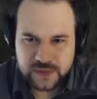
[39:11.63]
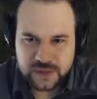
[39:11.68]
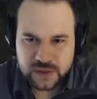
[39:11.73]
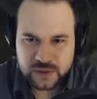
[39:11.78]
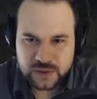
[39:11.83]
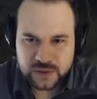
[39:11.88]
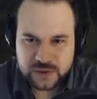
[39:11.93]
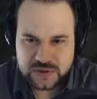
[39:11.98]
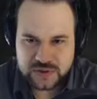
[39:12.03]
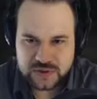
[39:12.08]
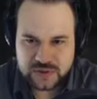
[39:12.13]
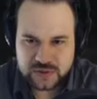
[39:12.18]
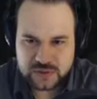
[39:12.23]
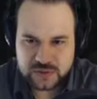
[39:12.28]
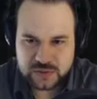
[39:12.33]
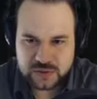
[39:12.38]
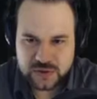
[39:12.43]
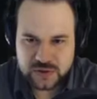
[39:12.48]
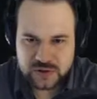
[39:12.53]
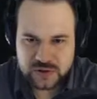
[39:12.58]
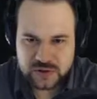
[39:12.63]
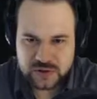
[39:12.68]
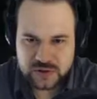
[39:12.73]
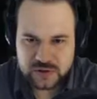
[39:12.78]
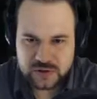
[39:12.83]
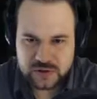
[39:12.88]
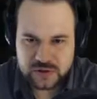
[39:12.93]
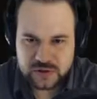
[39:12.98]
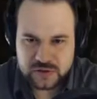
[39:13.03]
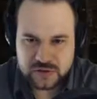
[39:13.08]
I would assume that there
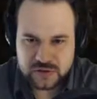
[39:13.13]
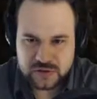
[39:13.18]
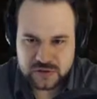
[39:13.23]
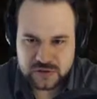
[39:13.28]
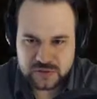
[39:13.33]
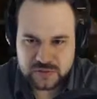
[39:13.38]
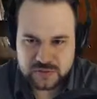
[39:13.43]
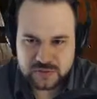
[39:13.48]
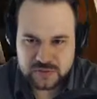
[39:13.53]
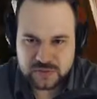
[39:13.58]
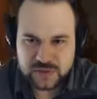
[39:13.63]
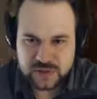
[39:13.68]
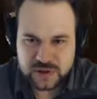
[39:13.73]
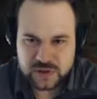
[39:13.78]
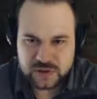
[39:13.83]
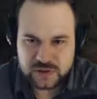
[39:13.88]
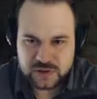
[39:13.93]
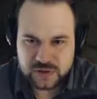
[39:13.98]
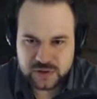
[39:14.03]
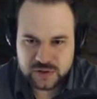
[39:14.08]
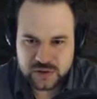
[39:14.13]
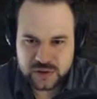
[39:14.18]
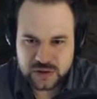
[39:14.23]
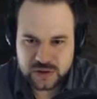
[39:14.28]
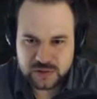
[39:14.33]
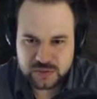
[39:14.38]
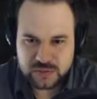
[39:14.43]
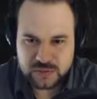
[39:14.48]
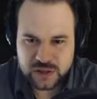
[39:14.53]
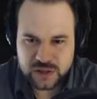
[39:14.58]
are some, I don't know,
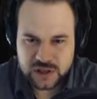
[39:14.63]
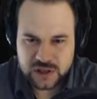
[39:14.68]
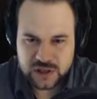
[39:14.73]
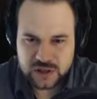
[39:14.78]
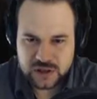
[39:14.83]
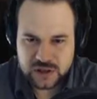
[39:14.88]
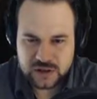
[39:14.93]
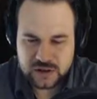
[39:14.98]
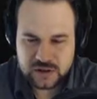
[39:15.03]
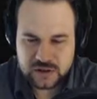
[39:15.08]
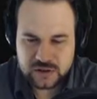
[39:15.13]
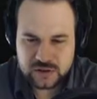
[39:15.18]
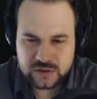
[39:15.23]
hidden mechanic.